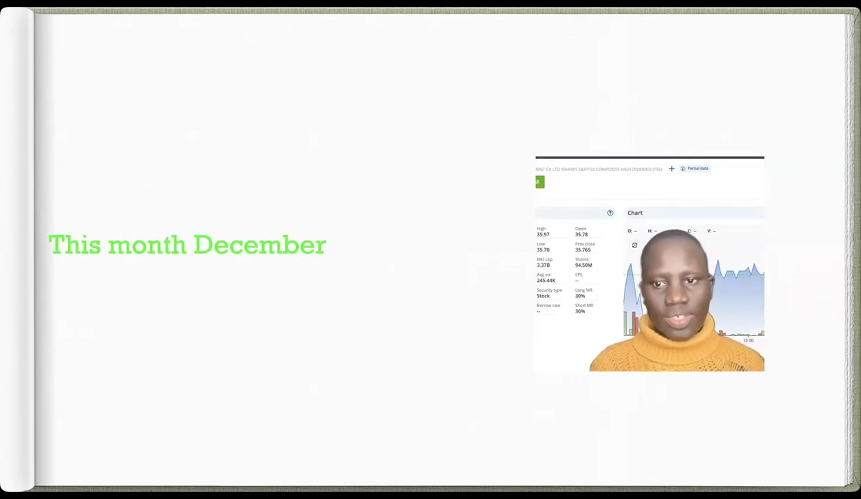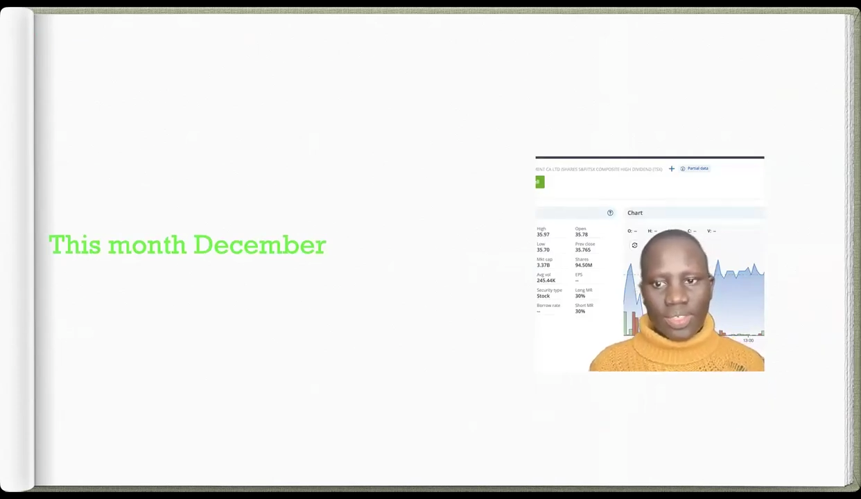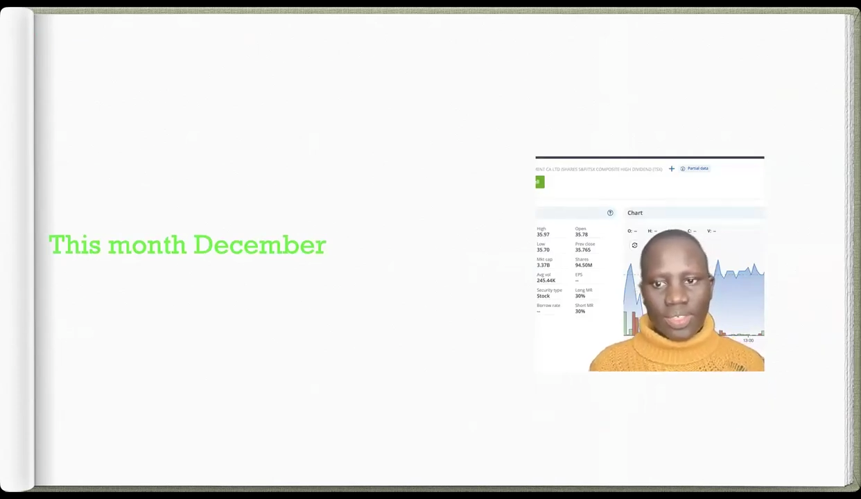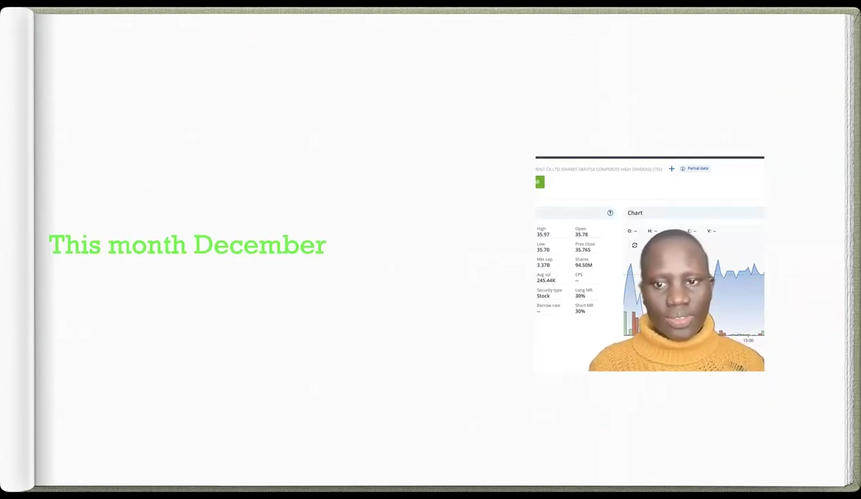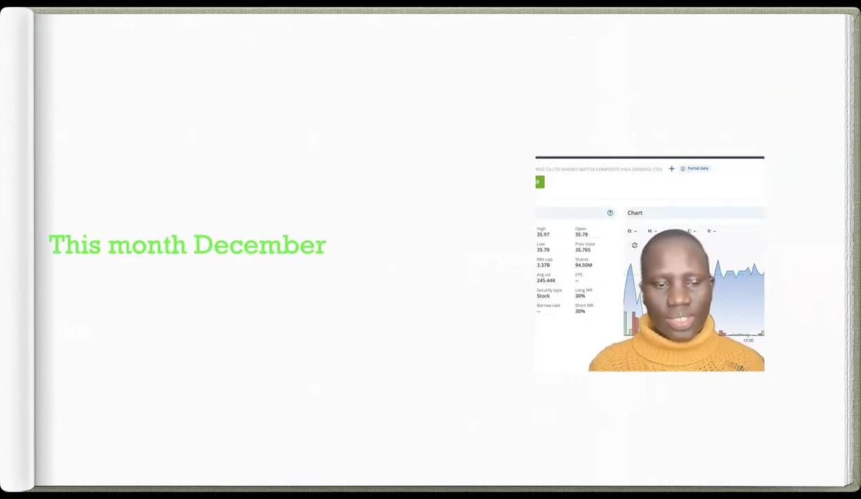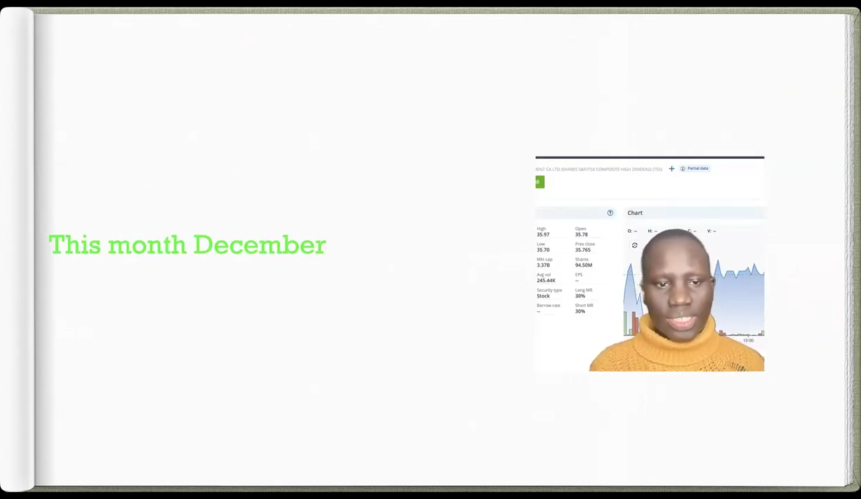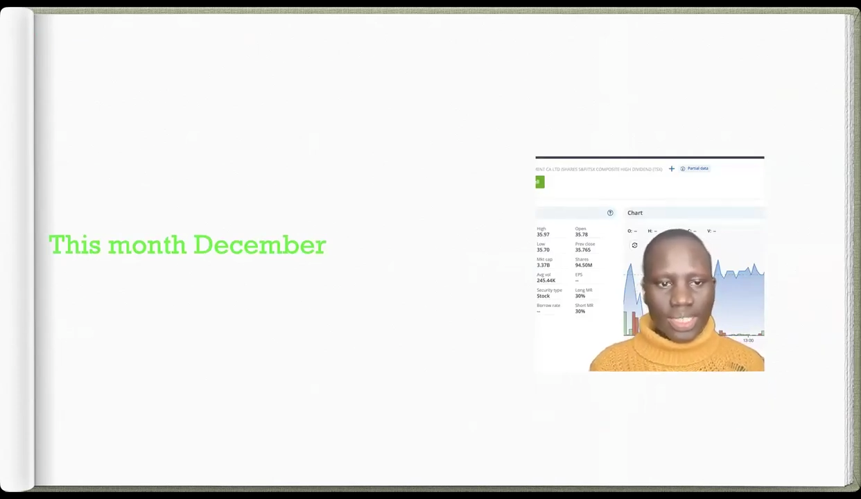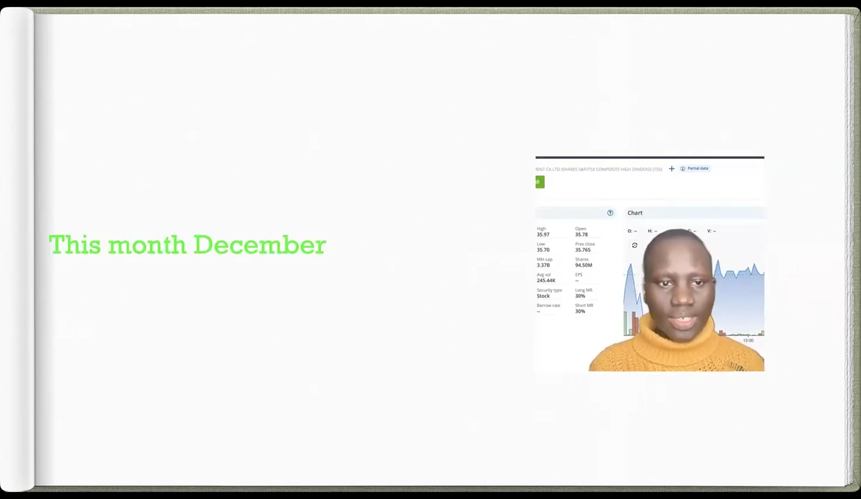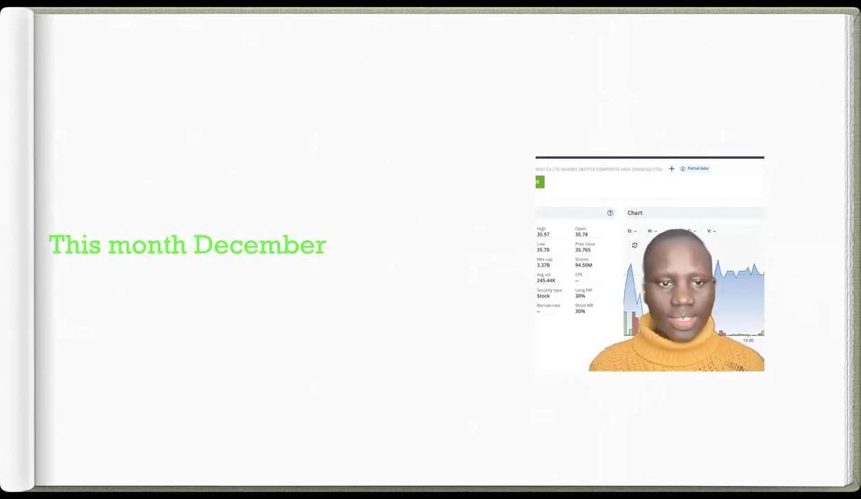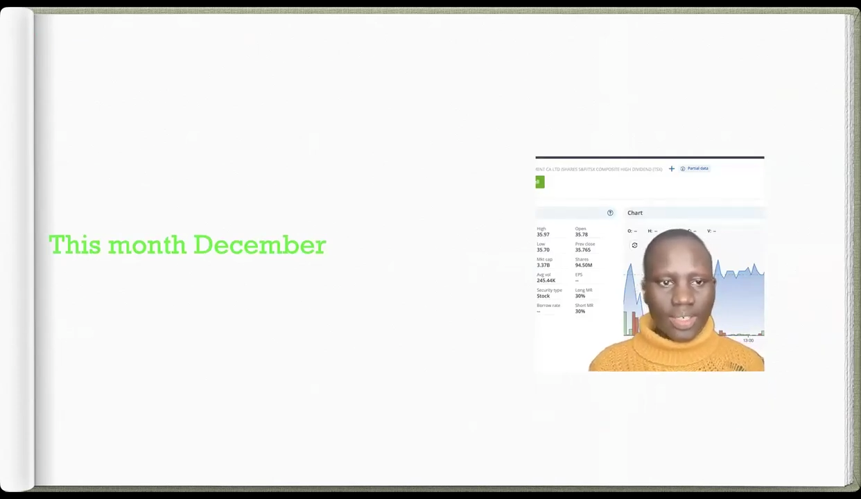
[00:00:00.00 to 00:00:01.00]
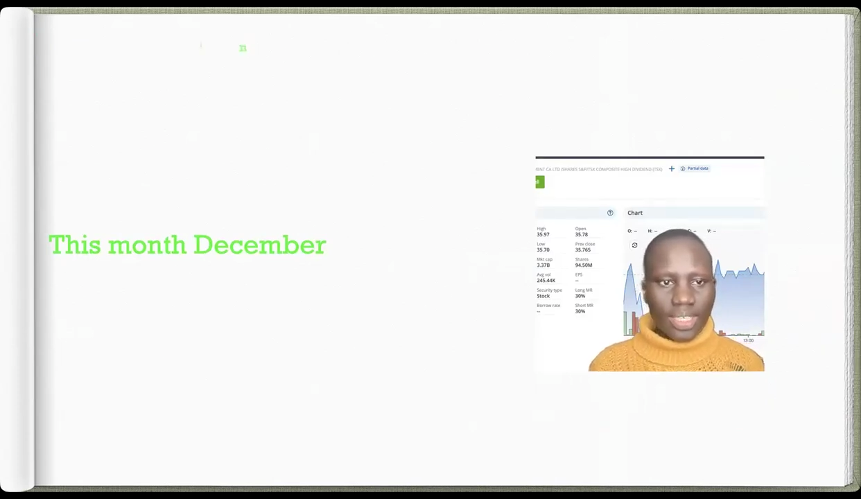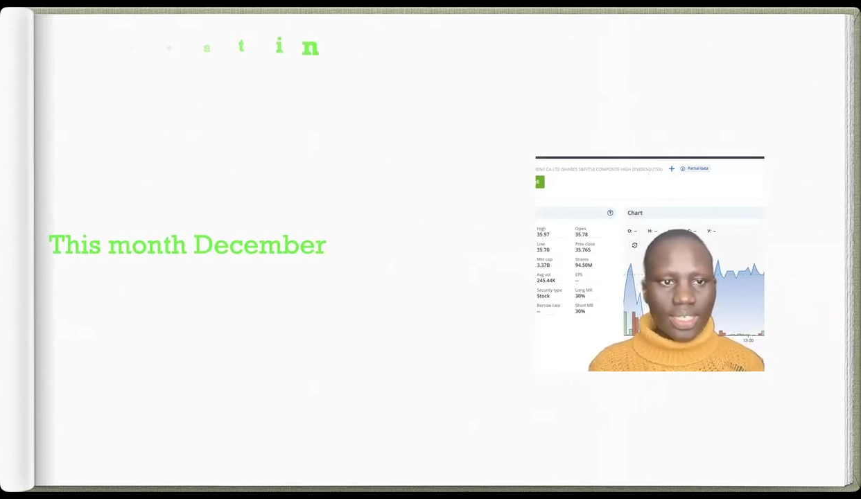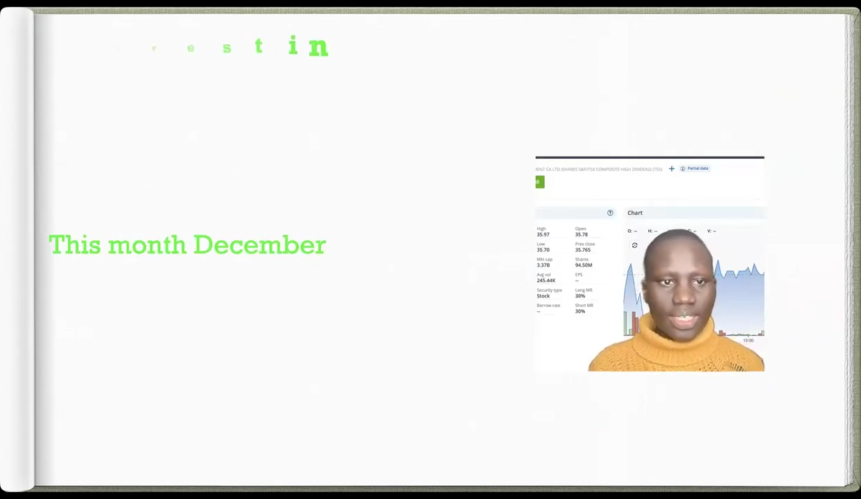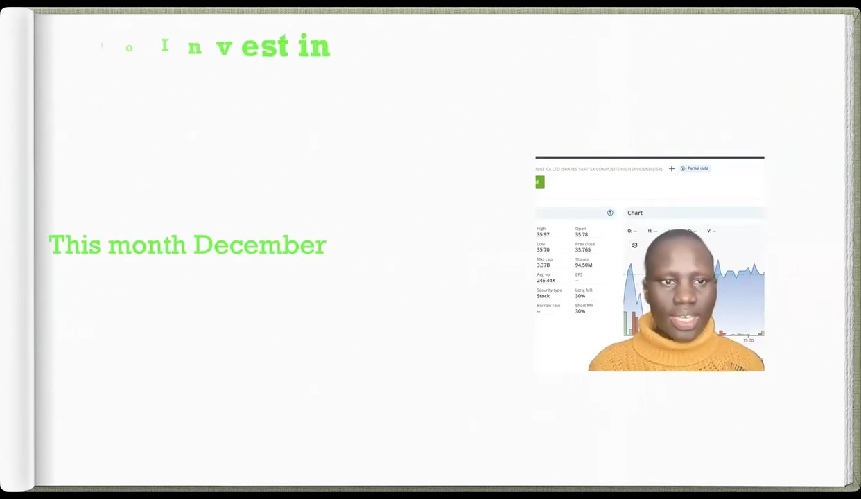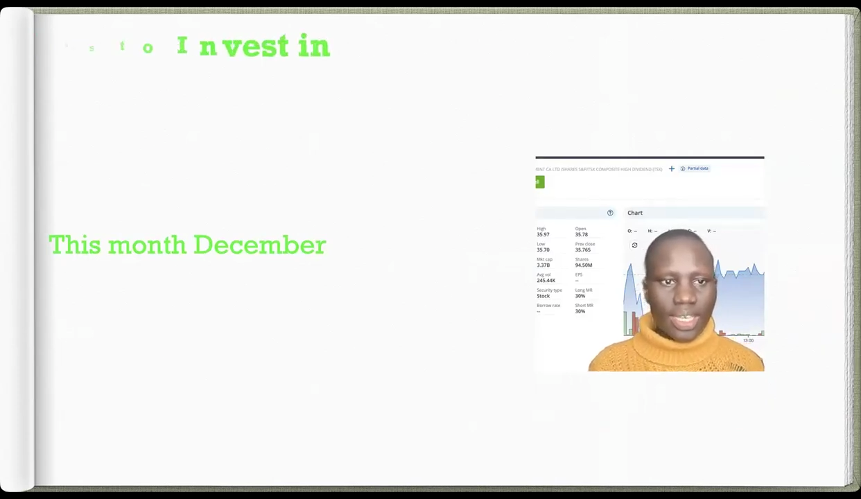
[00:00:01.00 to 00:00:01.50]
you just click on it,
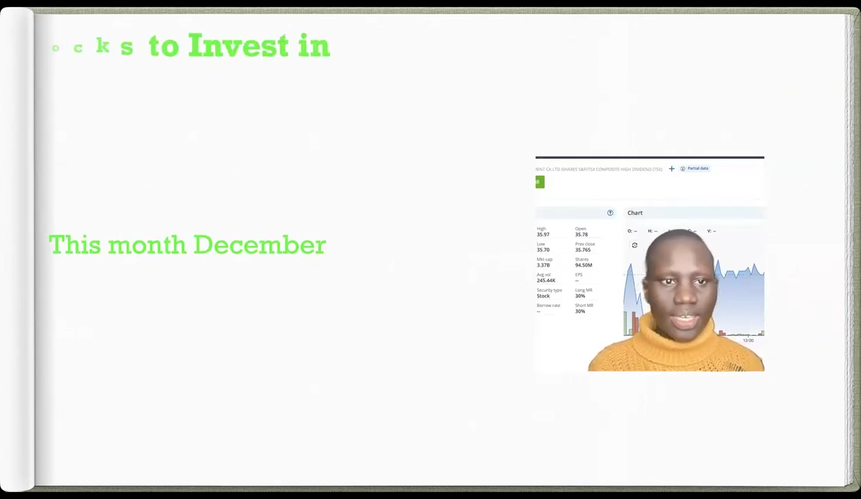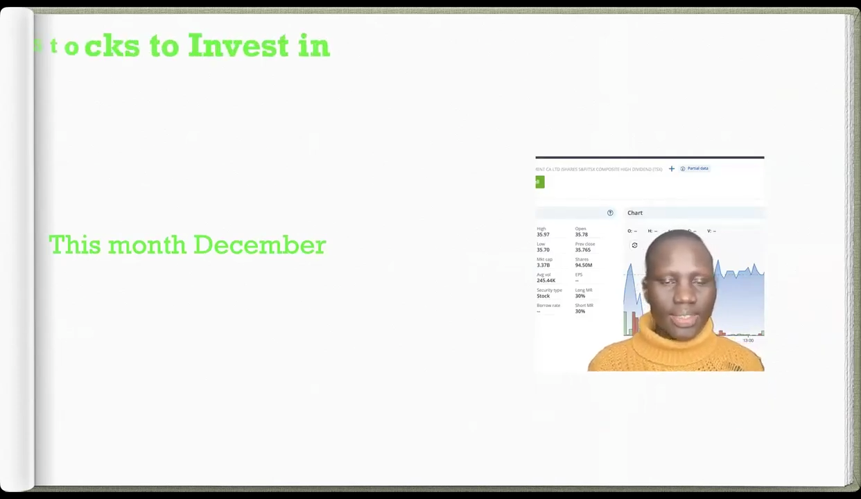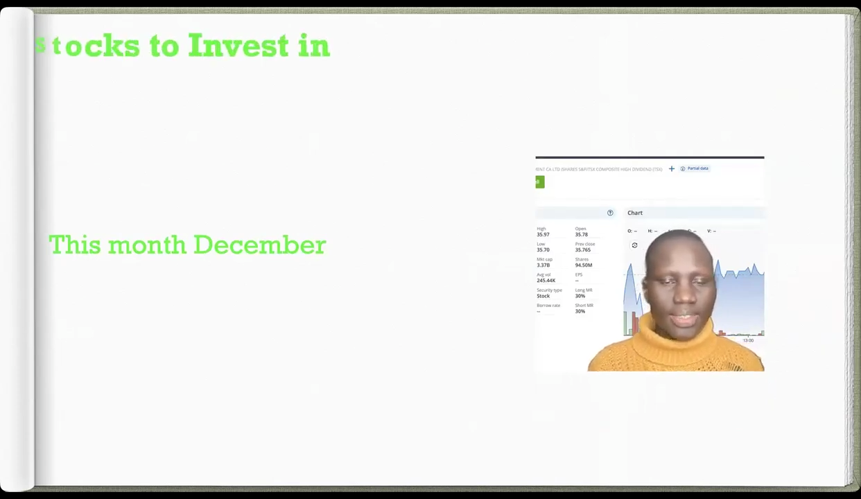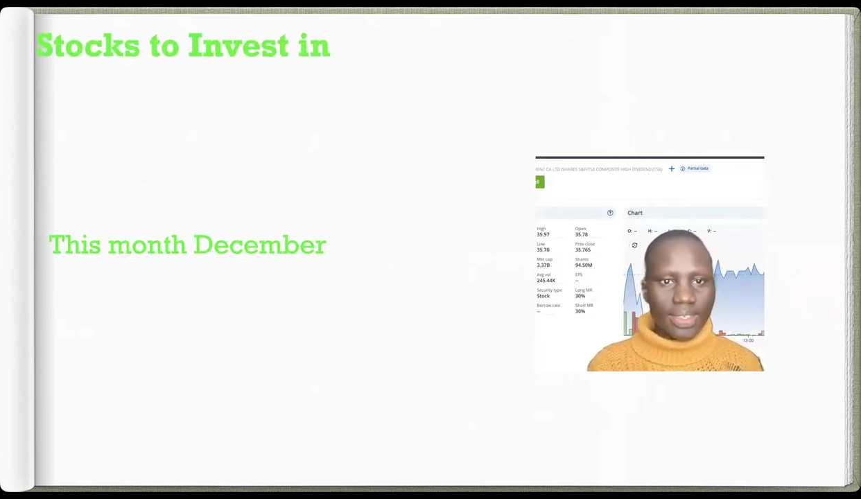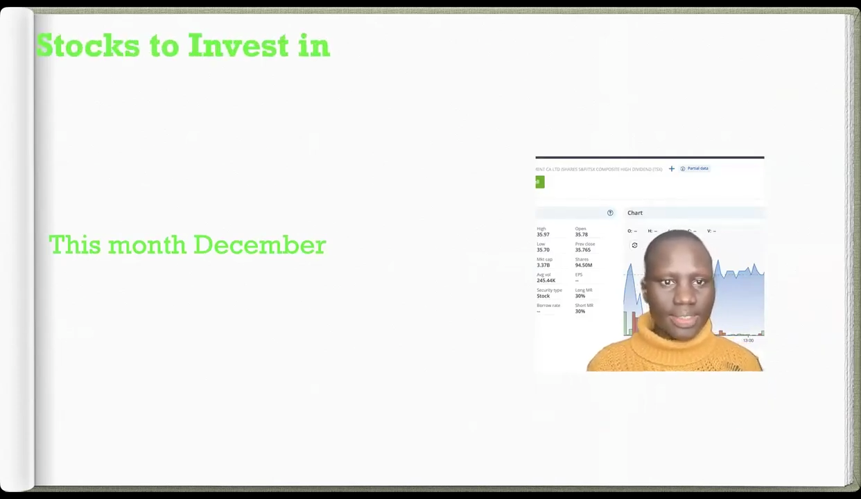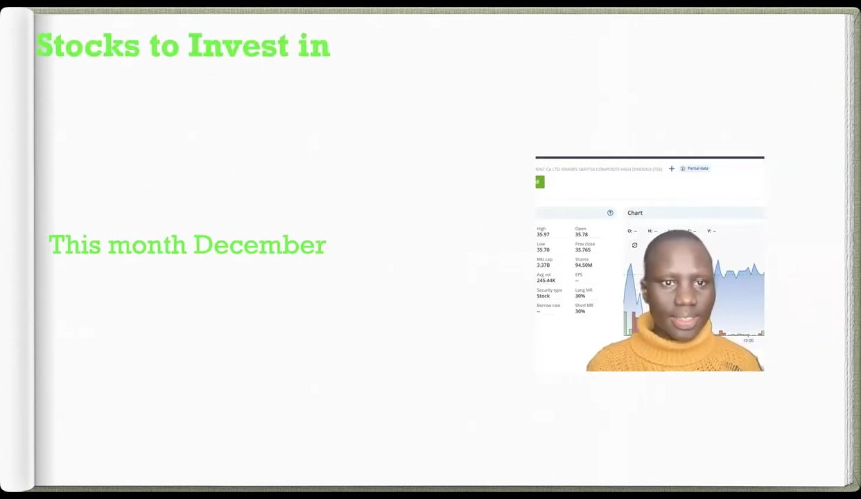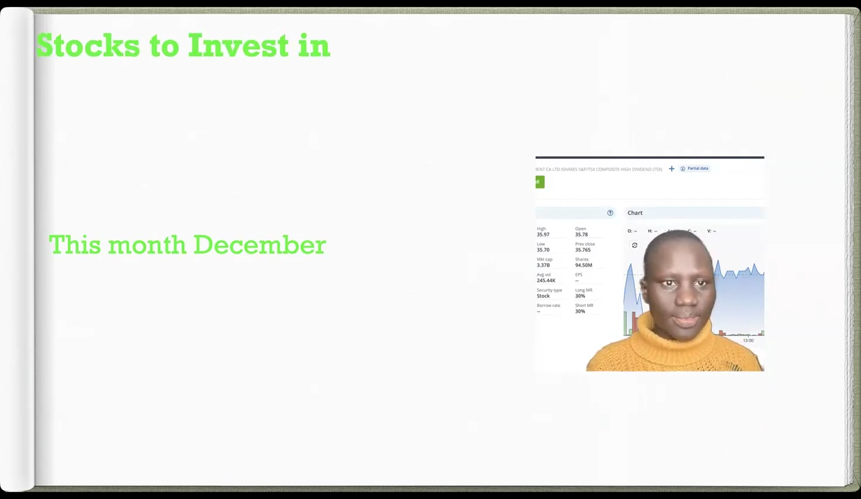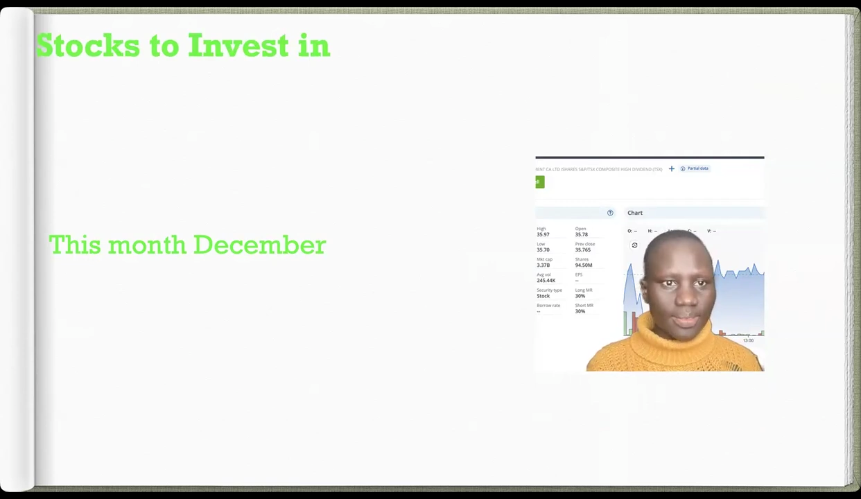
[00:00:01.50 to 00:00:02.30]
and that's it.